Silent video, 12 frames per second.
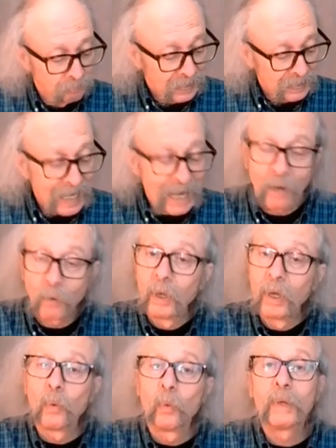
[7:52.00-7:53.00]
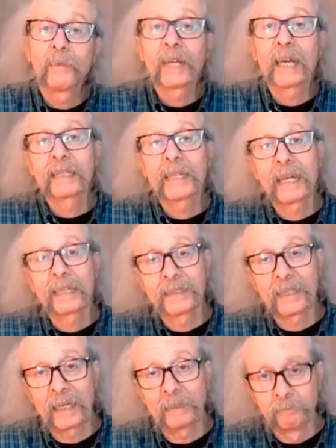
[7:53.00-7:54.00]
Now we've got
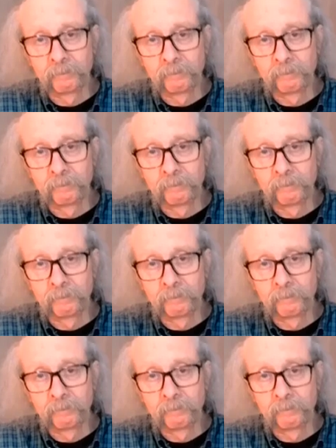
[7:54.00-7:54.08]
that